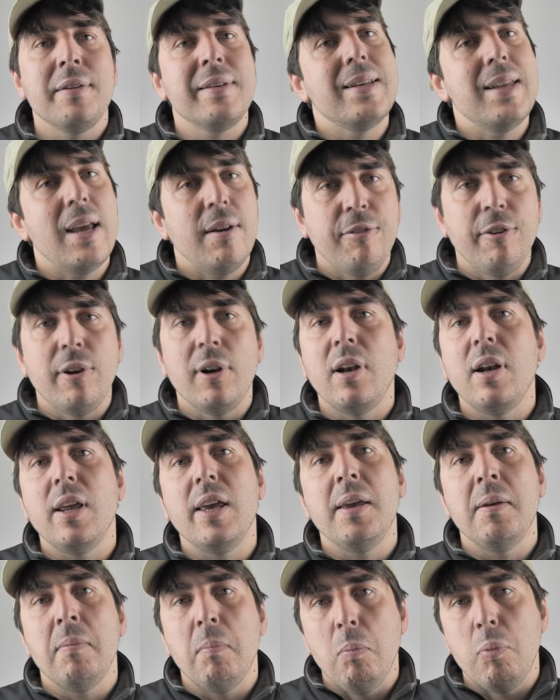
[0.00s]

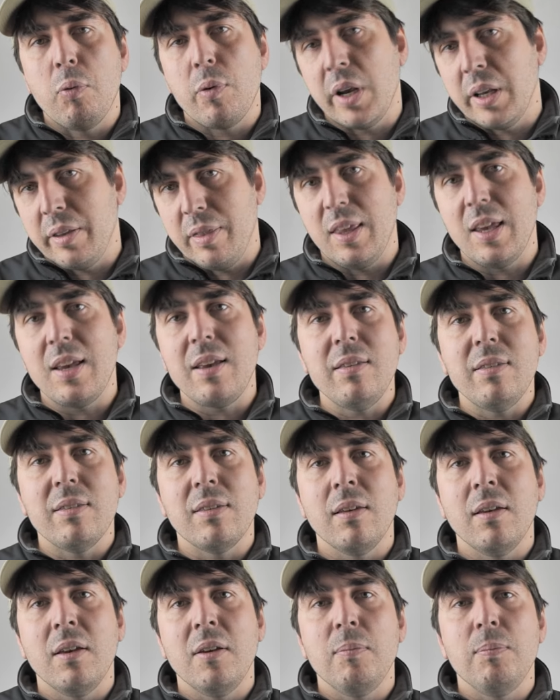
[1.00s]
definitely bring these,
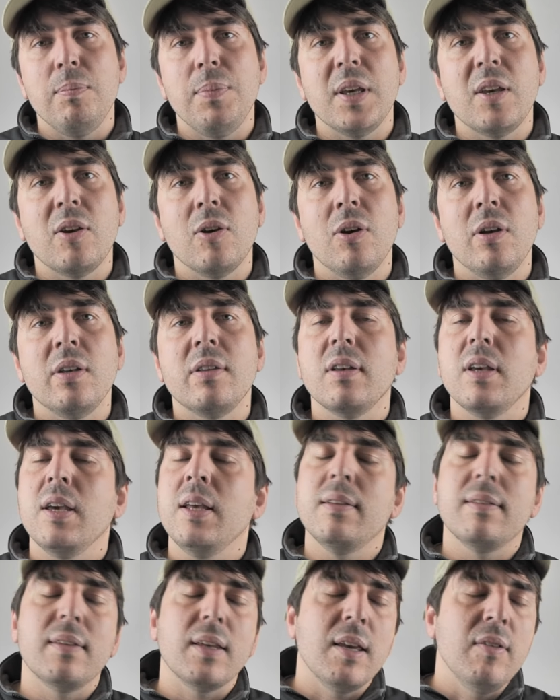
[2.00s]
because
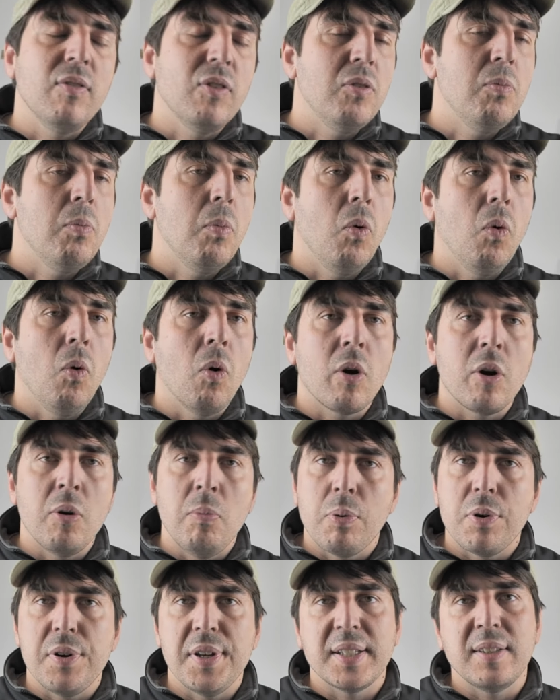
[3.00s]
it's even more
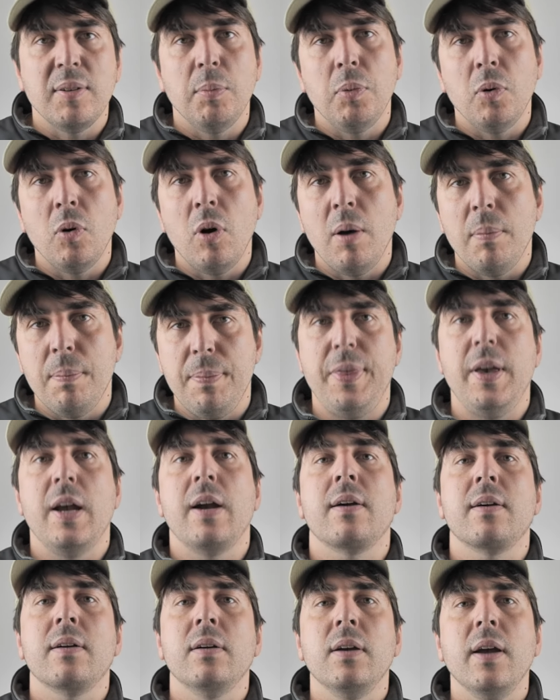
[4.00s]
unpredictable up
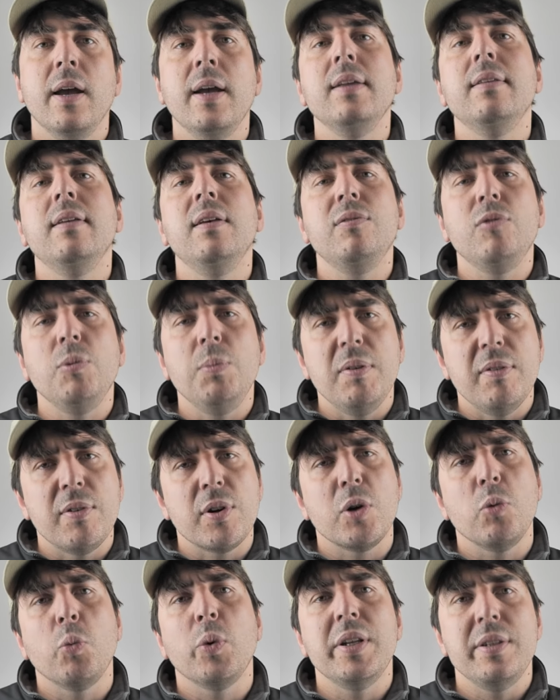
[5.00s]
there. And it tends to be
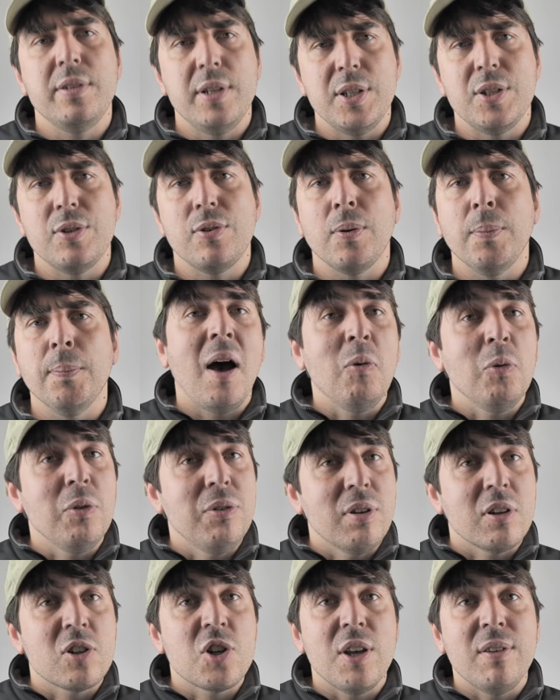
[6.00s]
very windy too. I would
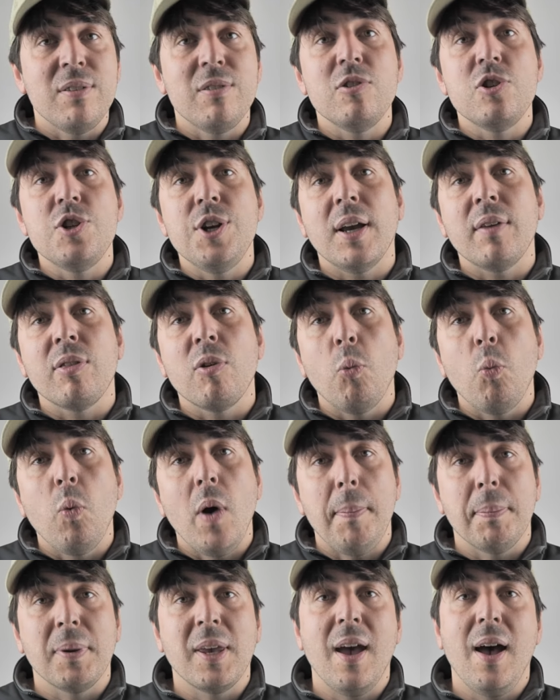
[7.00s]
suggest you check the
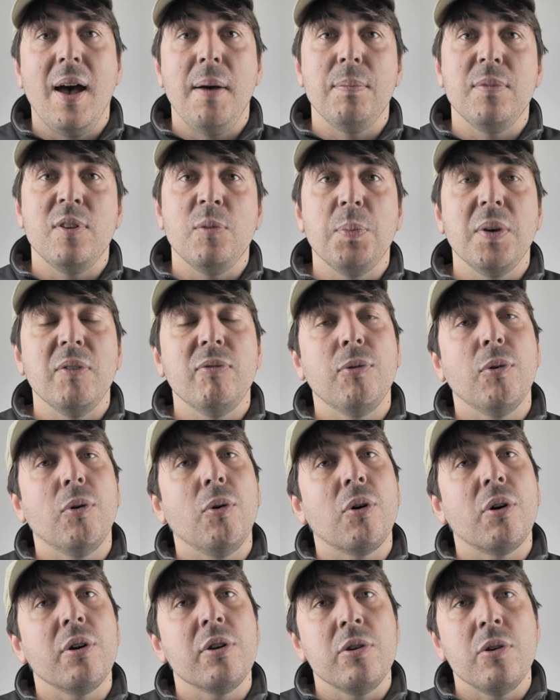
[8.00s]
webcams
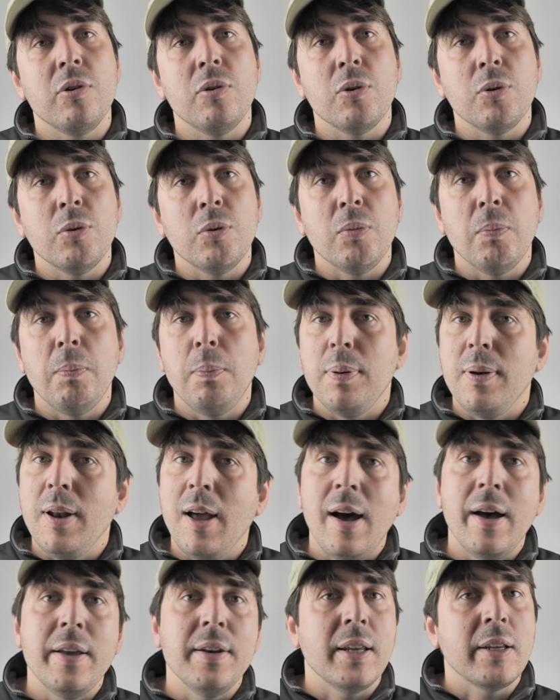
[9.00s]
before you
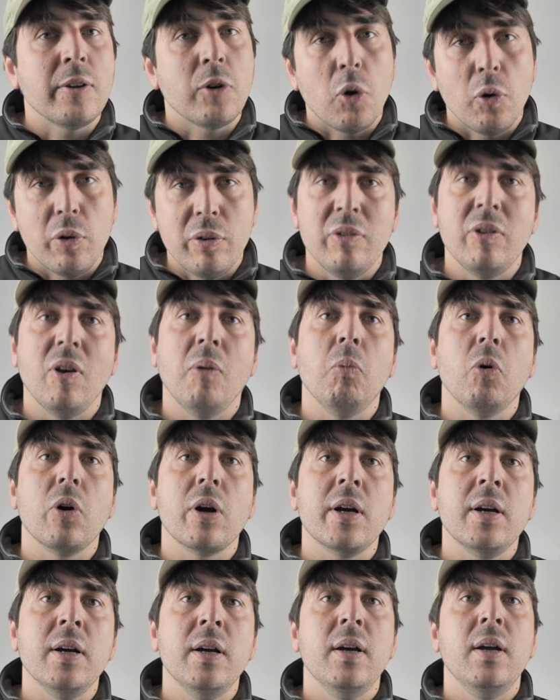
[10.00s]
plan and go
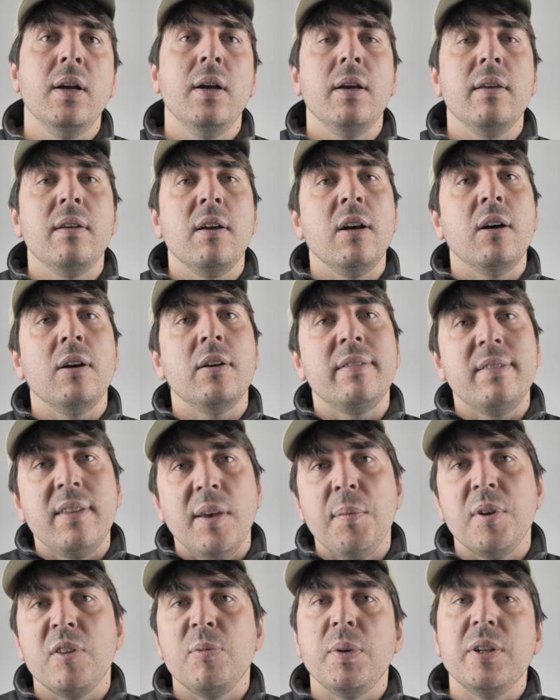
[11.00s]
somewhere.
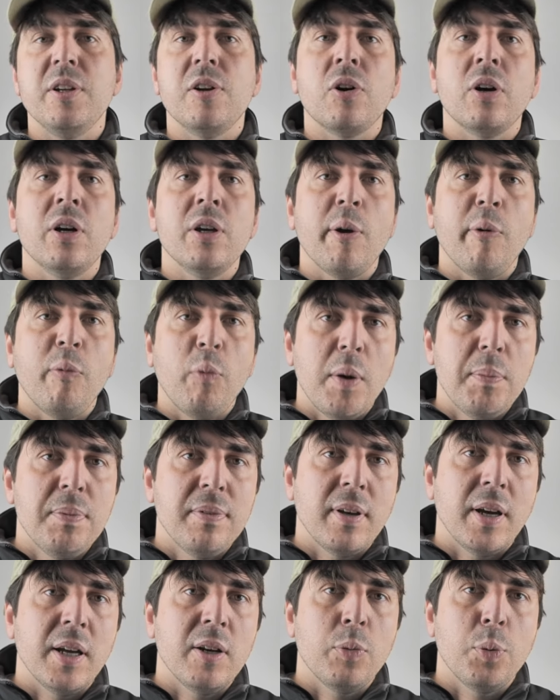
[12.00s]
Same as Madeira, you have a
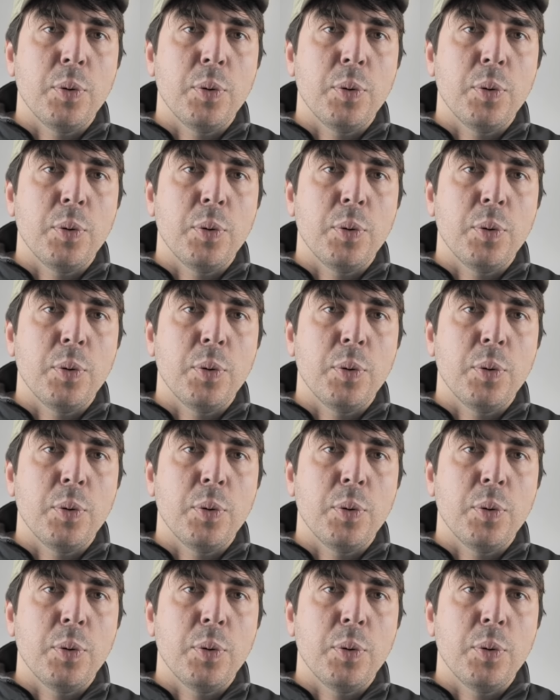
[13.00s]
website